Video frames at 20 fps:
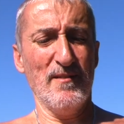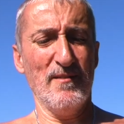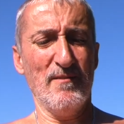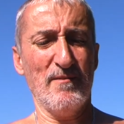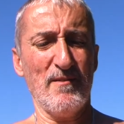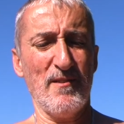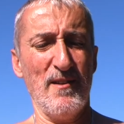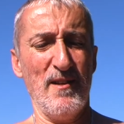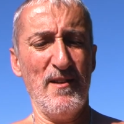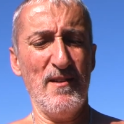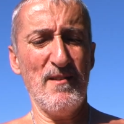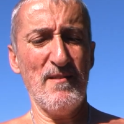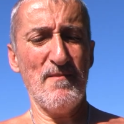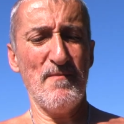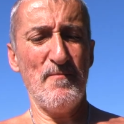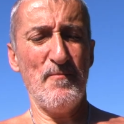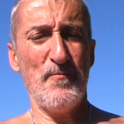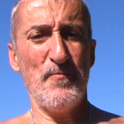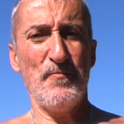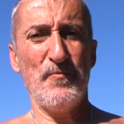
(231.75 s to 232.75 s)
Okay,
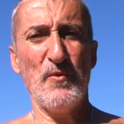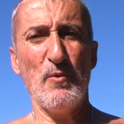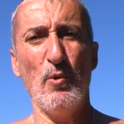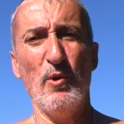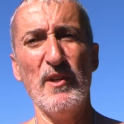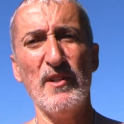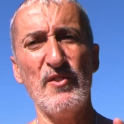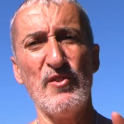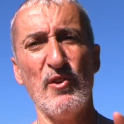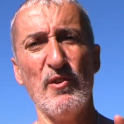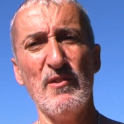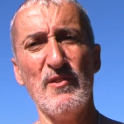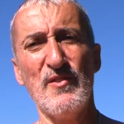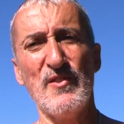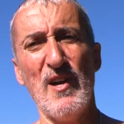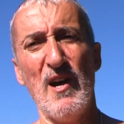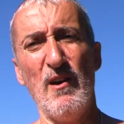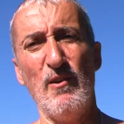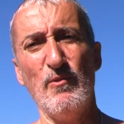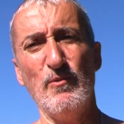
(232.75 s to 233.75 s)
well, it
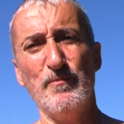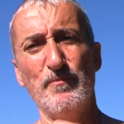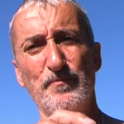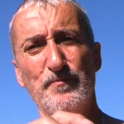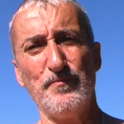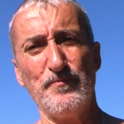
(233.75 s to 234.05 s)
turns out